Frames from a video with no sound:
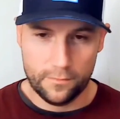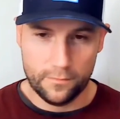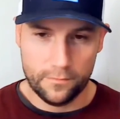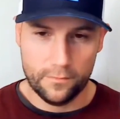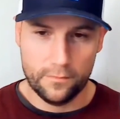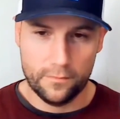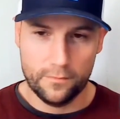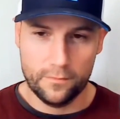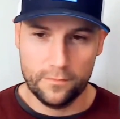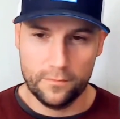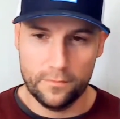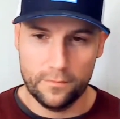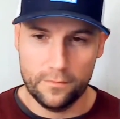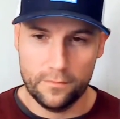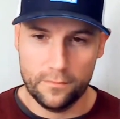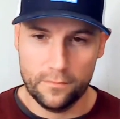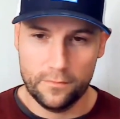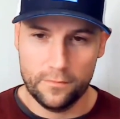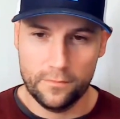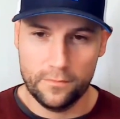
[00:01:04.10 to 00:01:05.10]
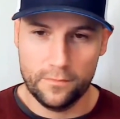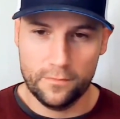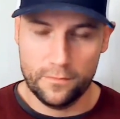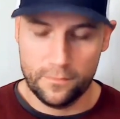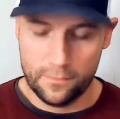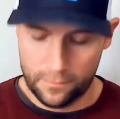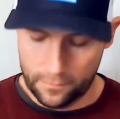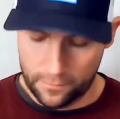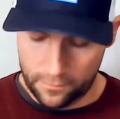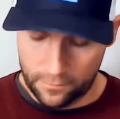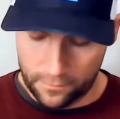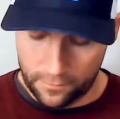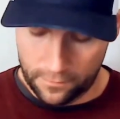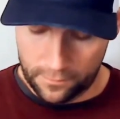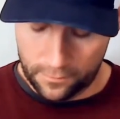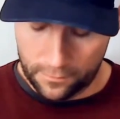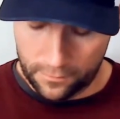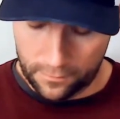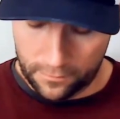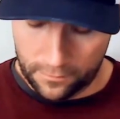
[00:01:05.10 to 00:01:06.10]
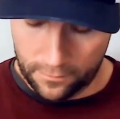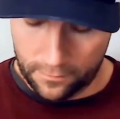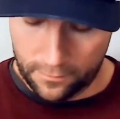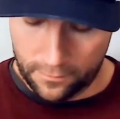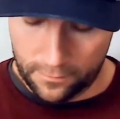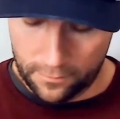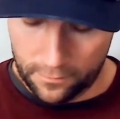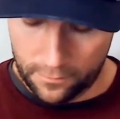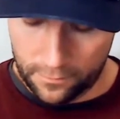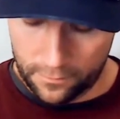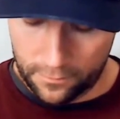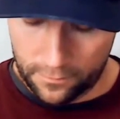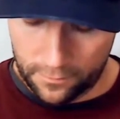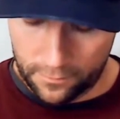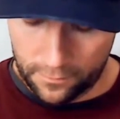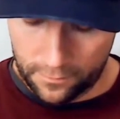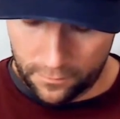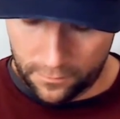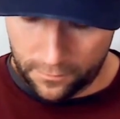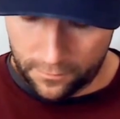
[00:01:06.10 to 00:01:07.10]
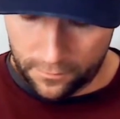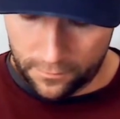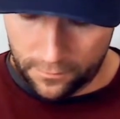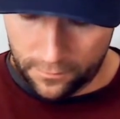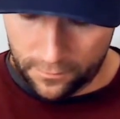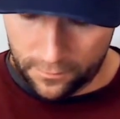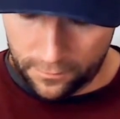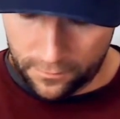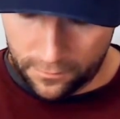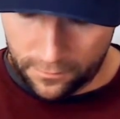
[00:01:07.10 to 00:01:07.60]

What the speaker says: (silent)